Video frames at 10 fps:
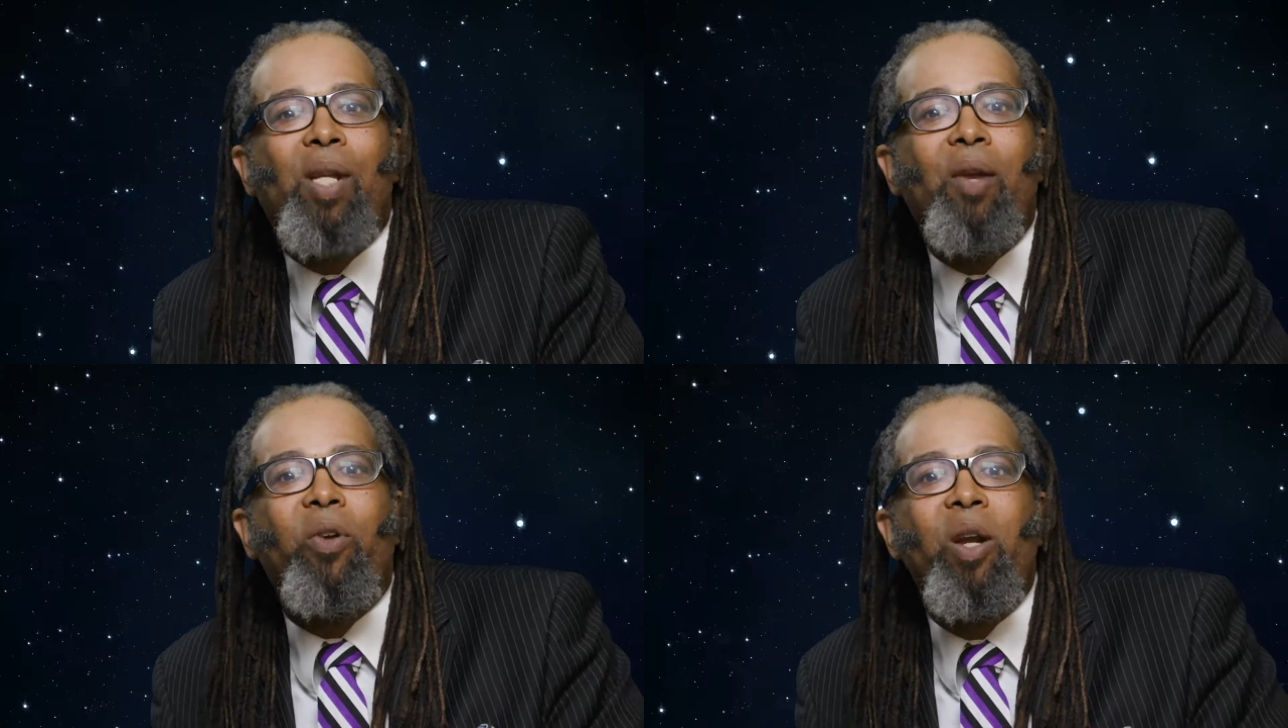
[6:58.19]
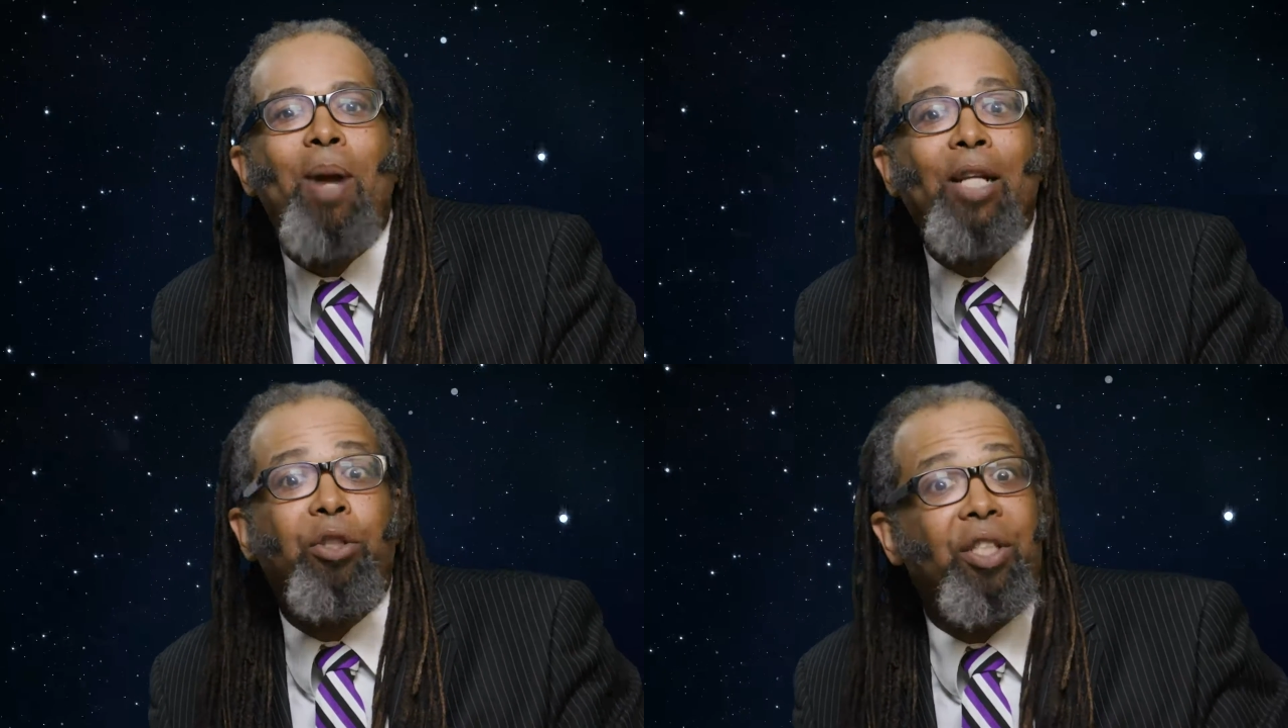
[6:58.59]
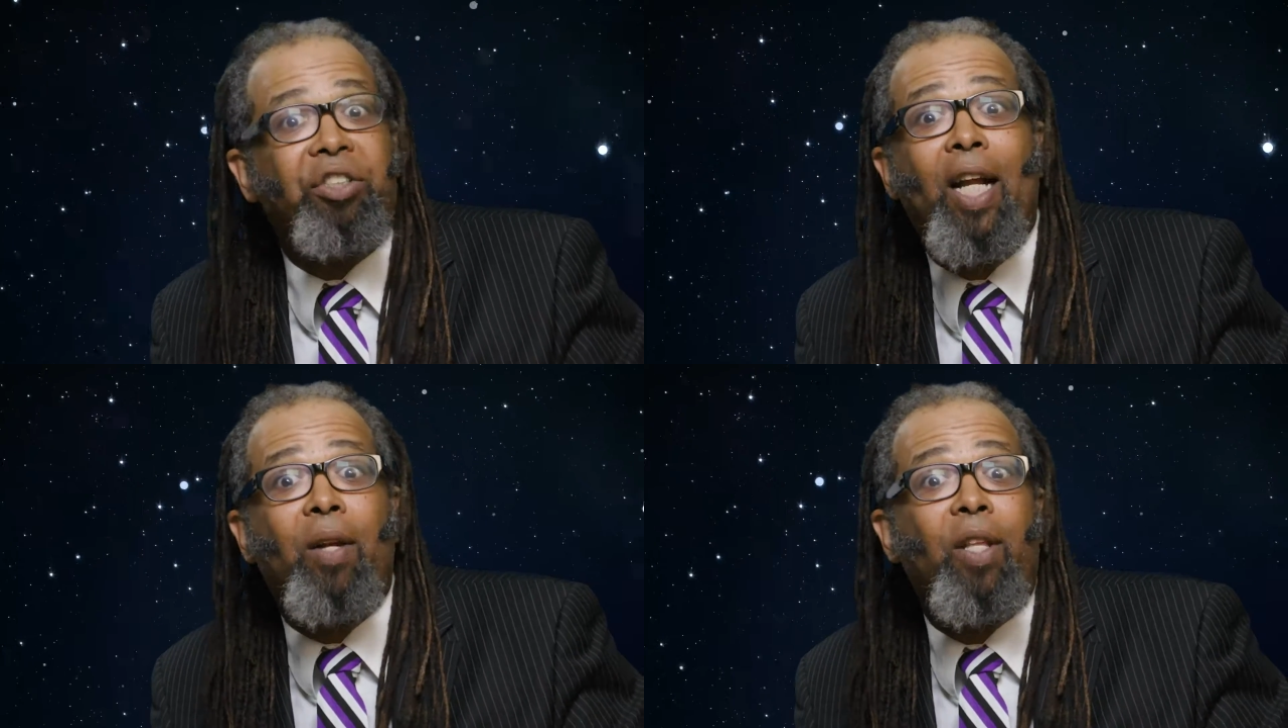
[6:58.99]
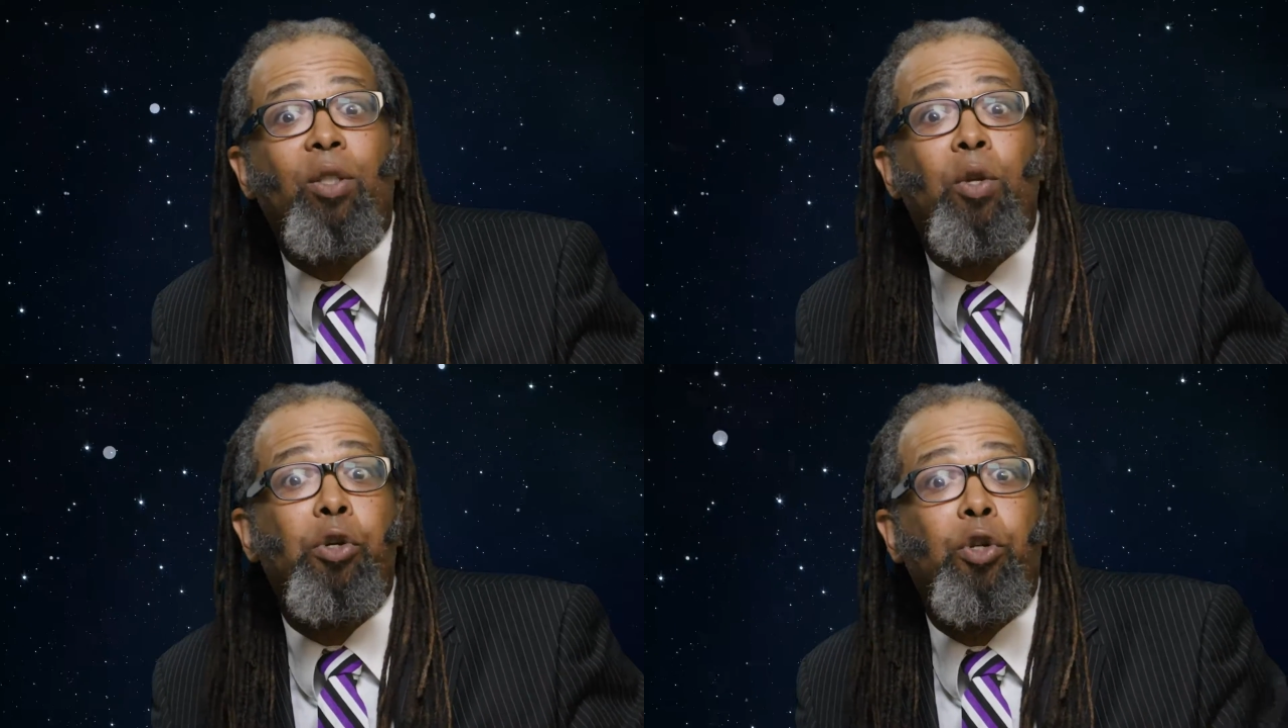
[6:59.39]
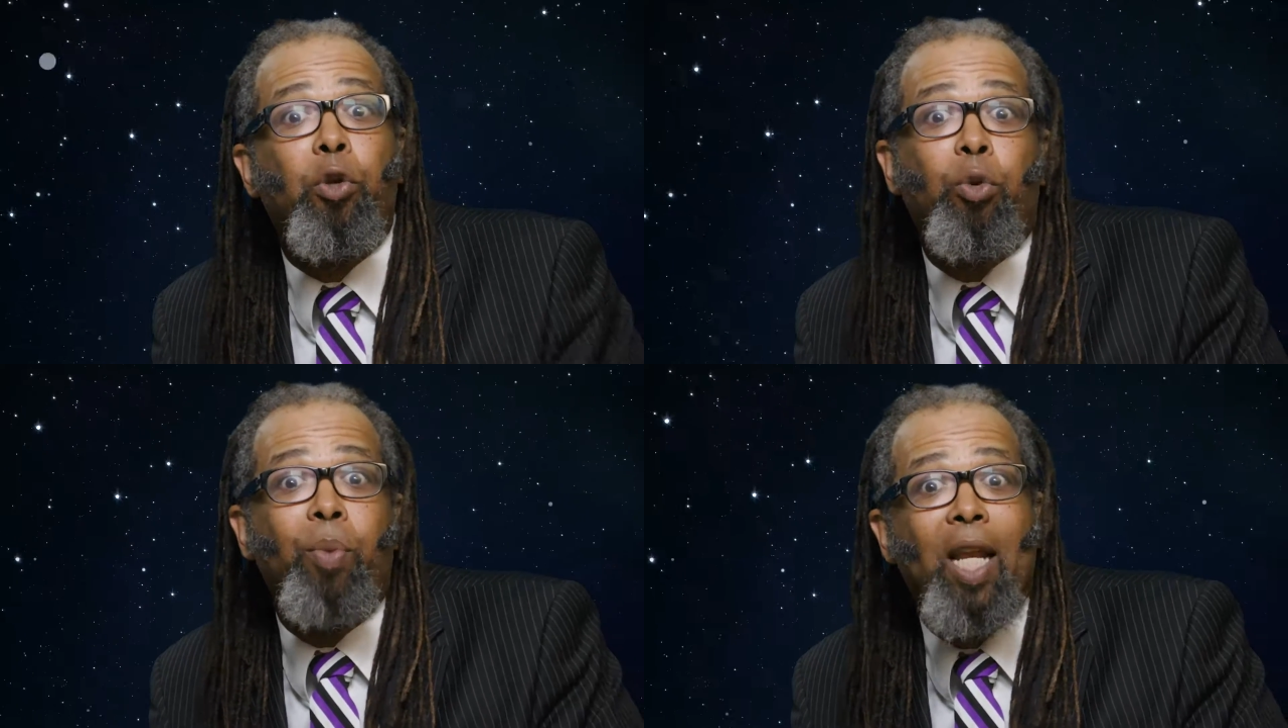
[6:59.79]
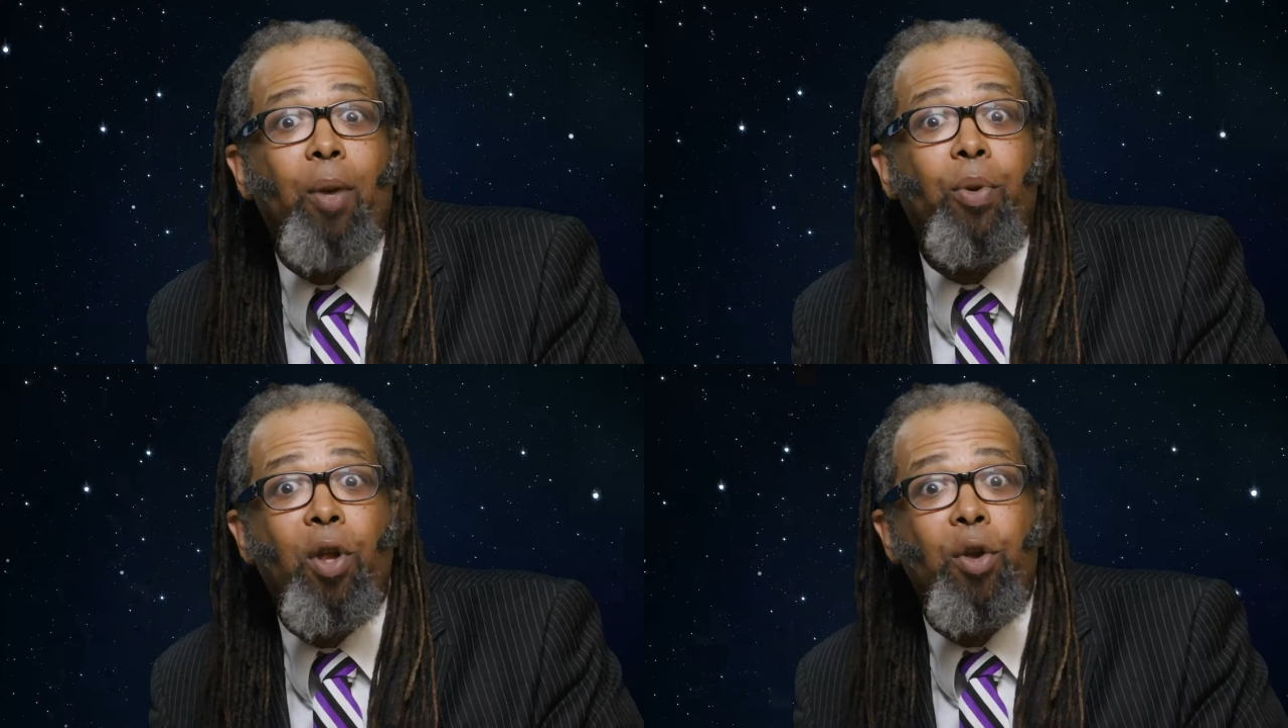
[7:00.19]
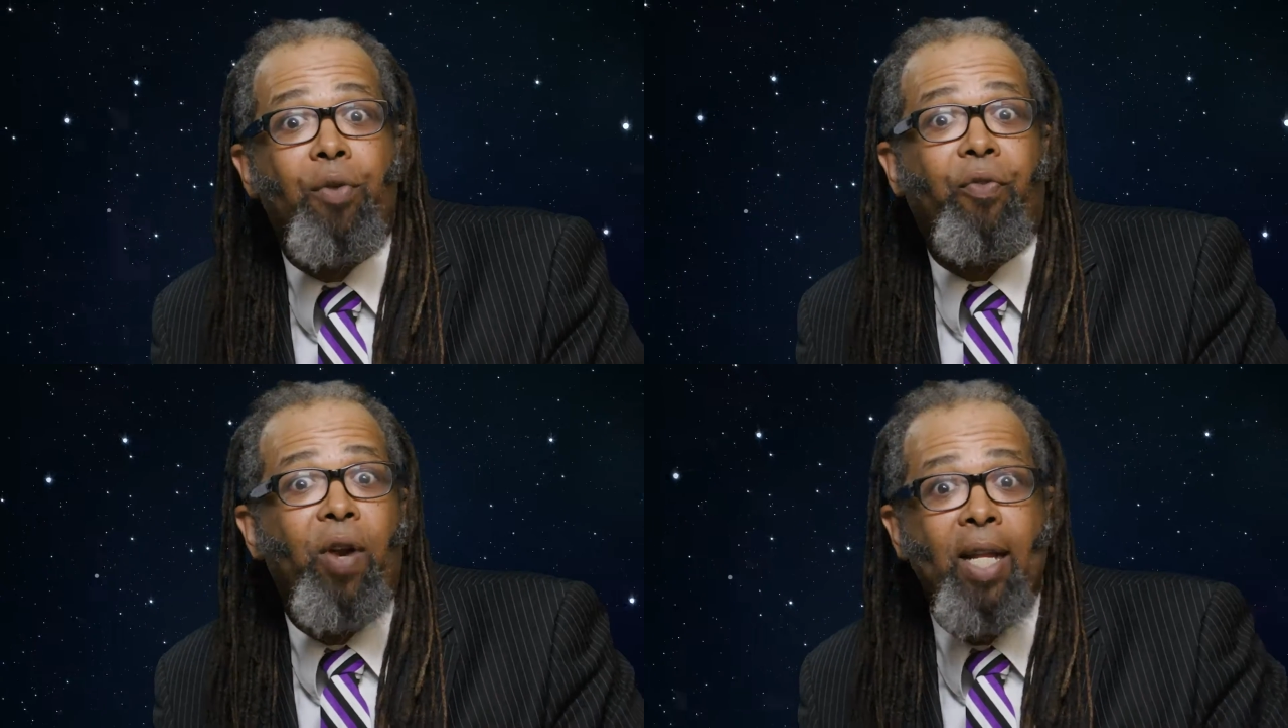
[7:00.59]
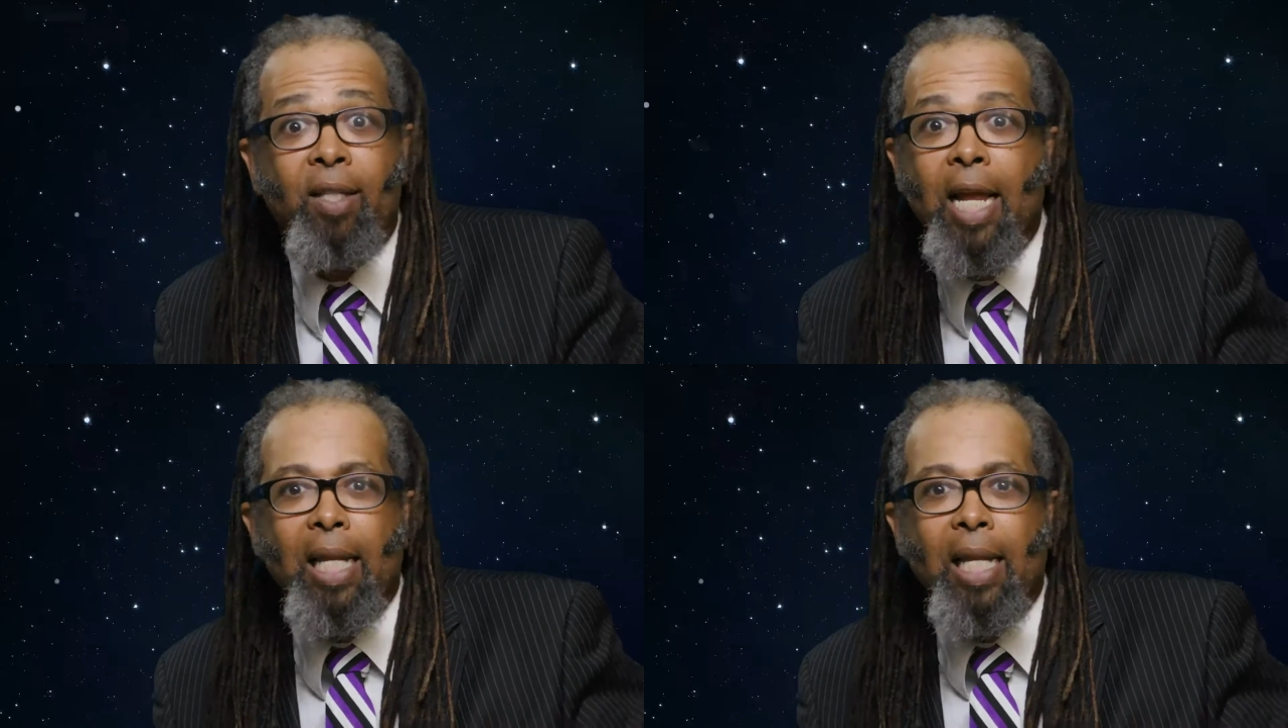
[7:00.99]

We remind you to share this on your social media with all your friends.